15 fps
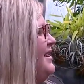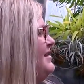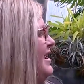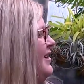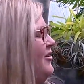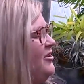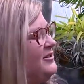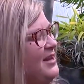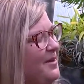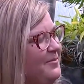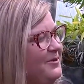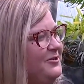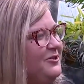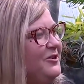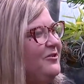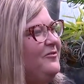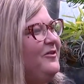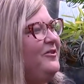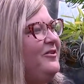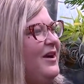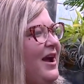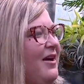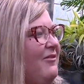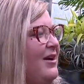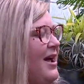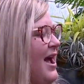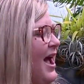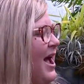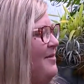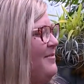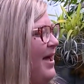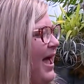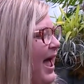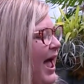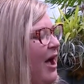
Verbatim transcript: taking her temperature, figuring out um,